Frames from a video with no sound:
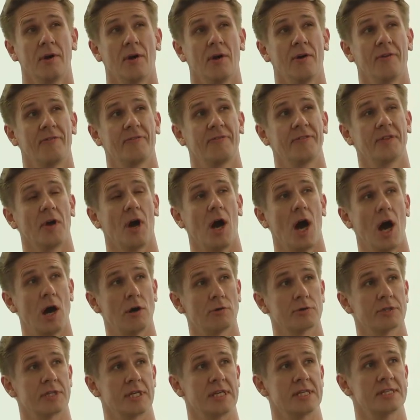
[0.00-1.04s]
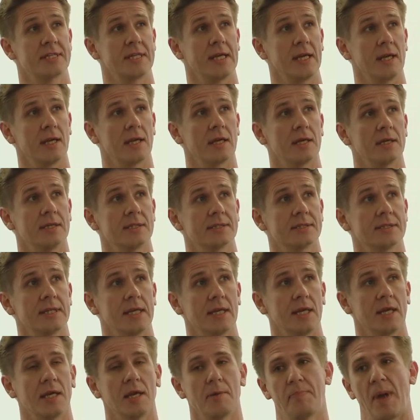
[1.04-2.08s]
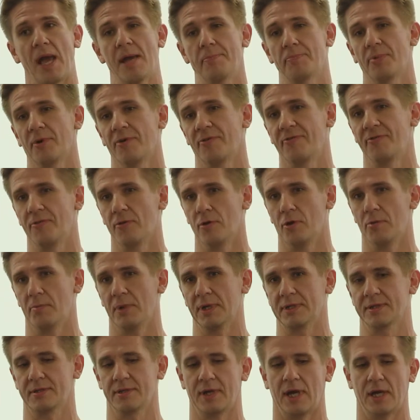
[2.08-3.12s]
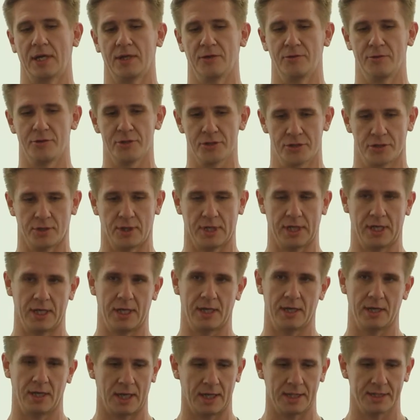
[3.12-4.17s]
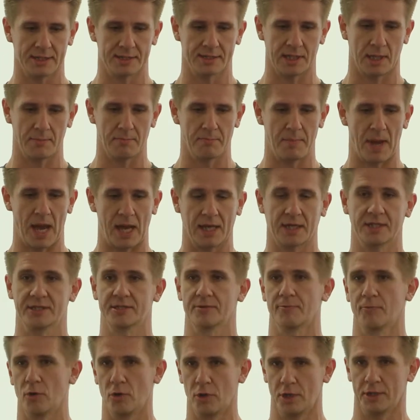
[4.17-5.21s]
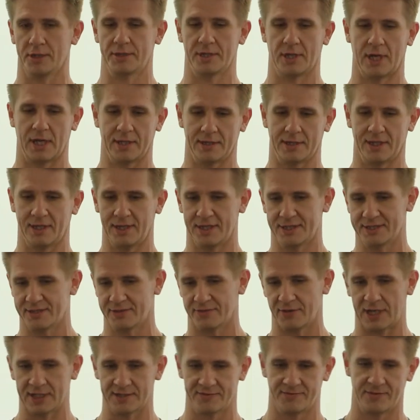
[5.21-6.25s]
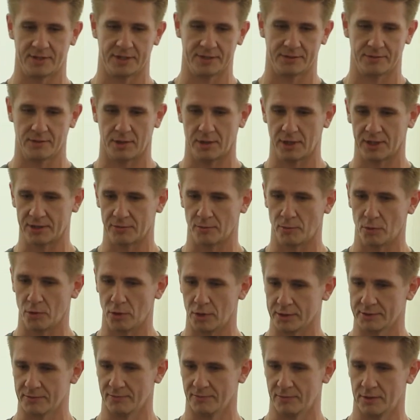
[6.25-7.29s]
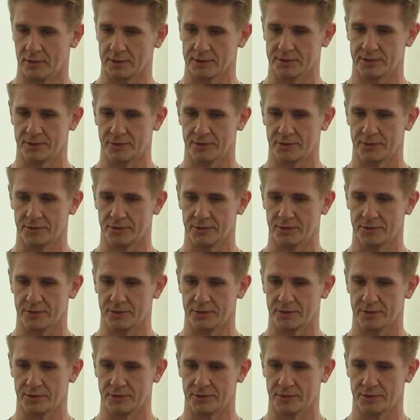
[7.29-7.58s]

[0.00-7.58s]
of the house is still, still in a paper format, usually in, in some bank's vault, and then it's transferred to another vault, vault